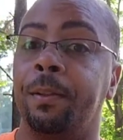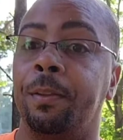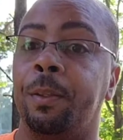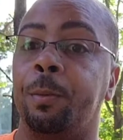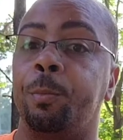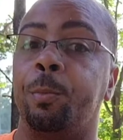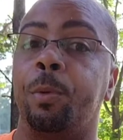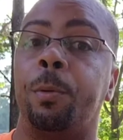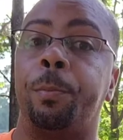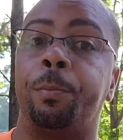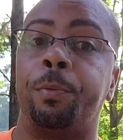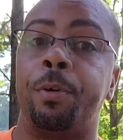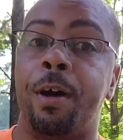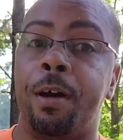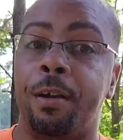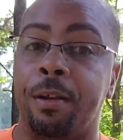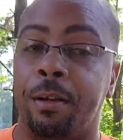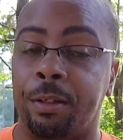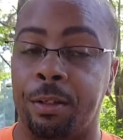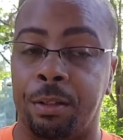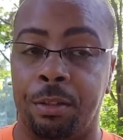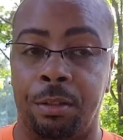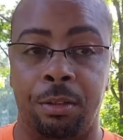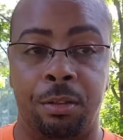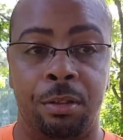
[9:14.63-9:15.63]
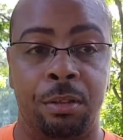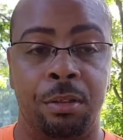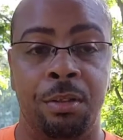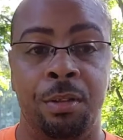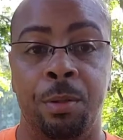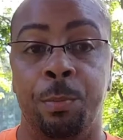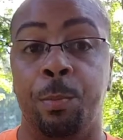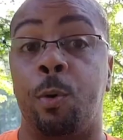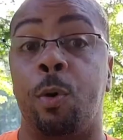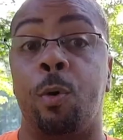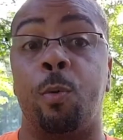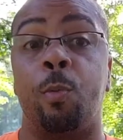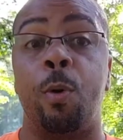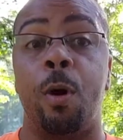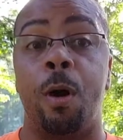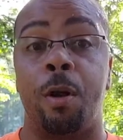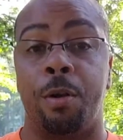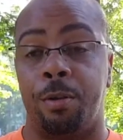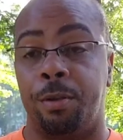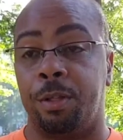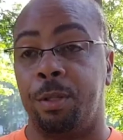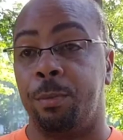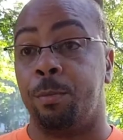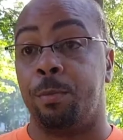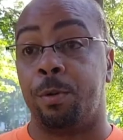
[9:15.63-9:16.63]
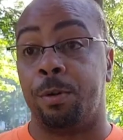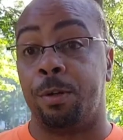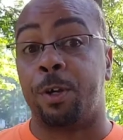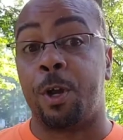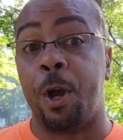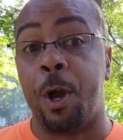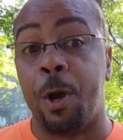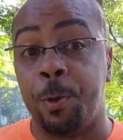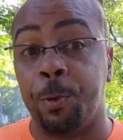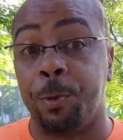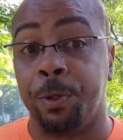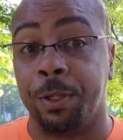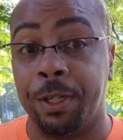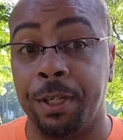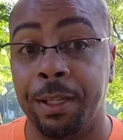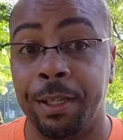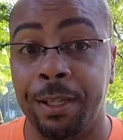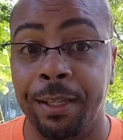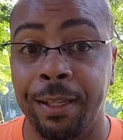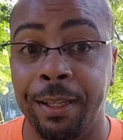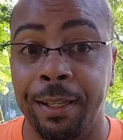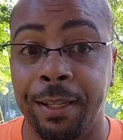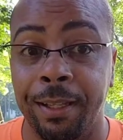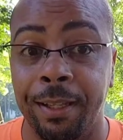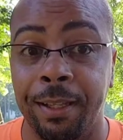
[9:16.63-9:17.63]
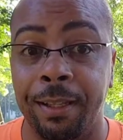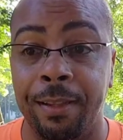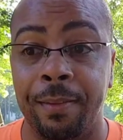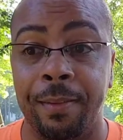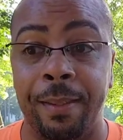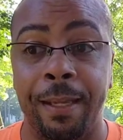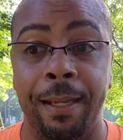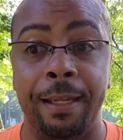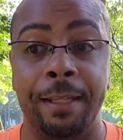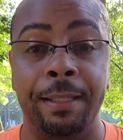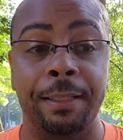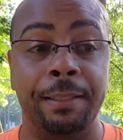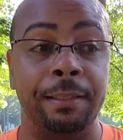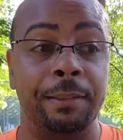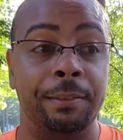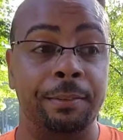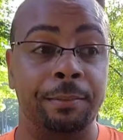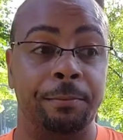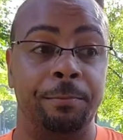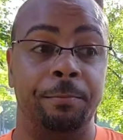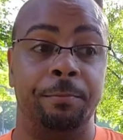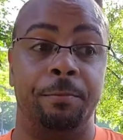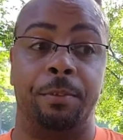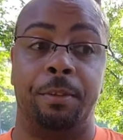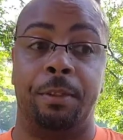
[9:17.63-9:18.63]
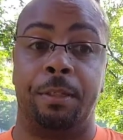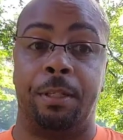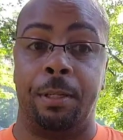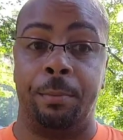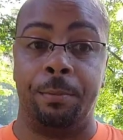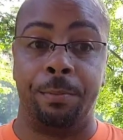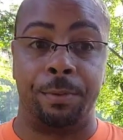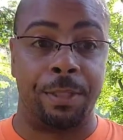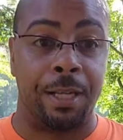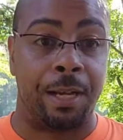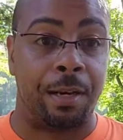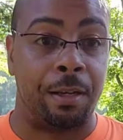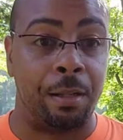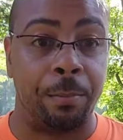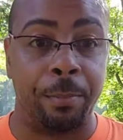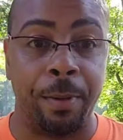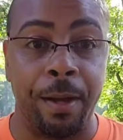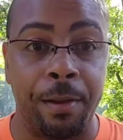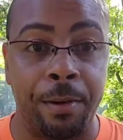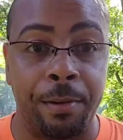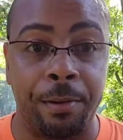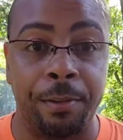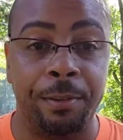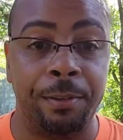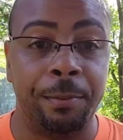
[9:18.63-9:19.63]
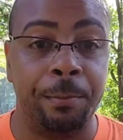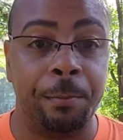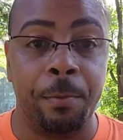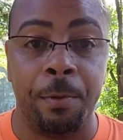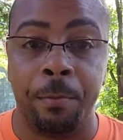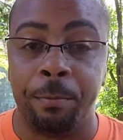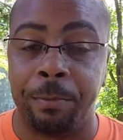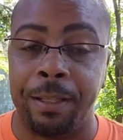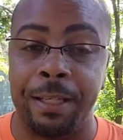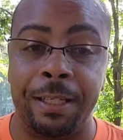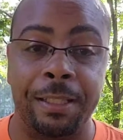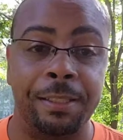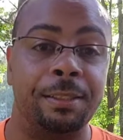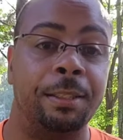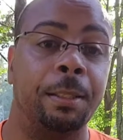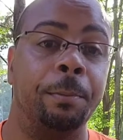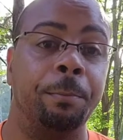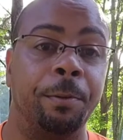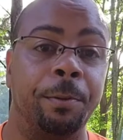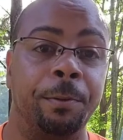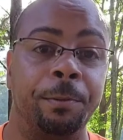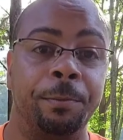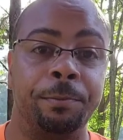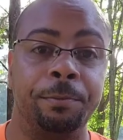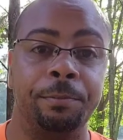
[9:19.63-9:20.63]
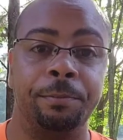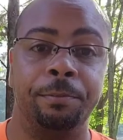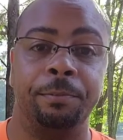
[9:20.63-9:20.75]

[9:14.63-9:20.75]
the more product, the more water, the more Coke that comes out of the bottle. Plain and simple.